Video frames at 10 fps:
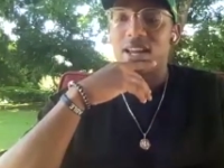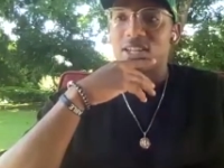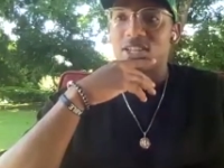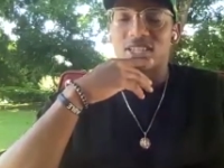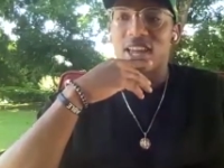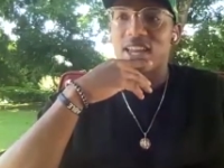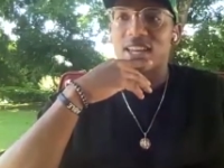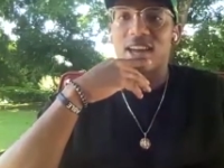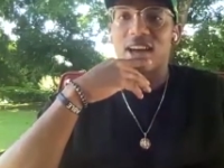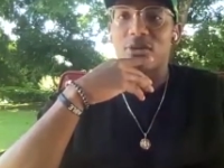just
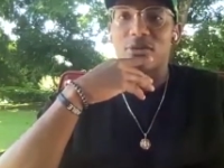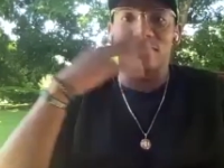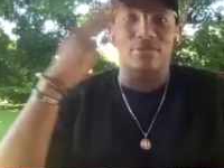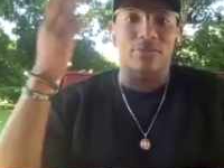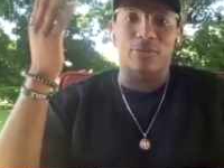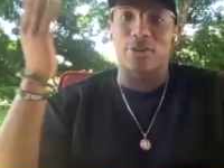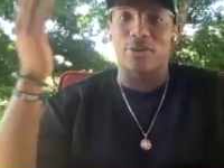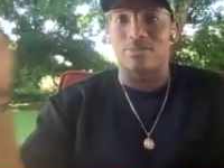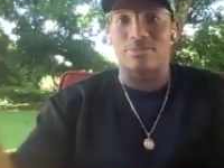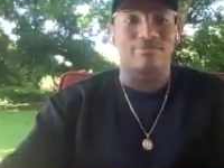hanging out
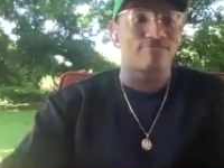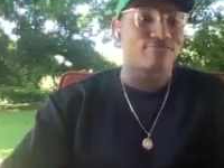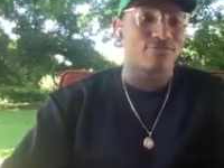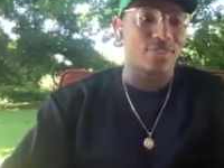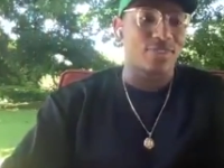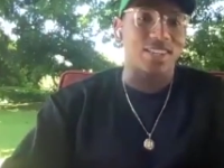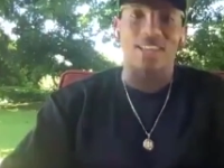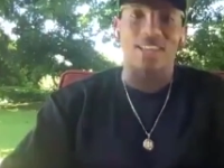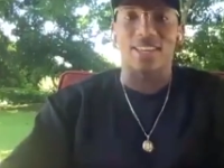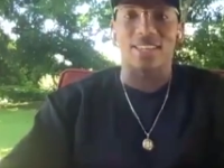from
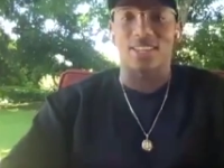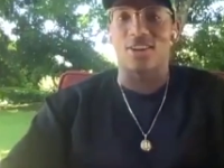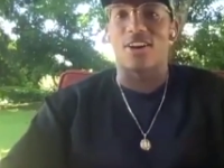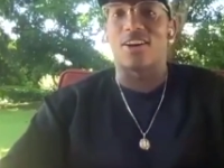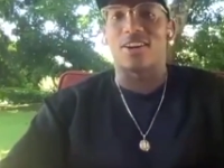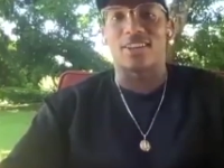daylight to dawn.